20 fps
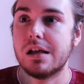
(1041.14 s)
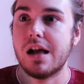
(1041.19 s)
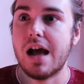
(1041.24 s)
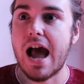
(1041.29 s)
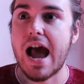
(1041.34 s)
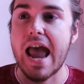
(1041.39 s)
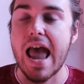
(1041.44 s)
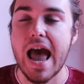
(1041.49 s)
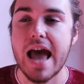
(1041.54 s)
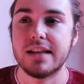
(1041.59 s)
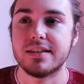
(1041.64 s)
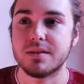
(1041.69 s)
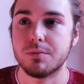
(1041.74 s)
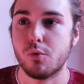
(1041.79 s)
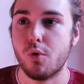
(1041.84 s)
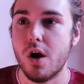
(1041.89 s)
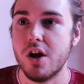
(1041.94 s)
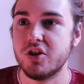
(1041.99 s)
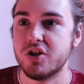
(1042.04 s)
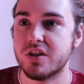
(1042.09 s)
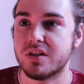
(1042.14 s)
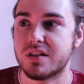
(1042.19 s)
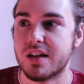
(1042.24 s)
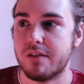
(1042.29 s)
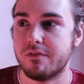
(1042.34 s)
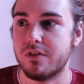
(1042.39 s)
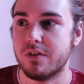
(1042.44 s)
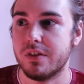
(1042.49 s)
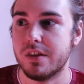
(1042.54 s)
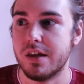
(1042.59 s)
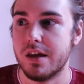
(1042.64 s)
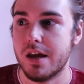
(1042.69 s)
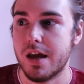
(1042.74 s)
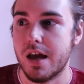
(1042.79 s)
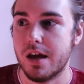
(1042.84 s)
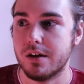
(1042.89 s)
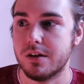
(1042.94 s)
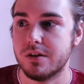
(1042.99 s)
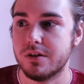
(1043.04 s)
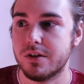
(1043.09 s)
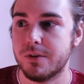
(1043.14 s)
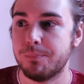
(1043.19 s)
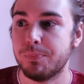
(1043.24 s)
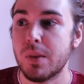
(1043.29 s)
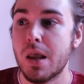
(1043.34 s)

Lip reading: I had some questions after the end.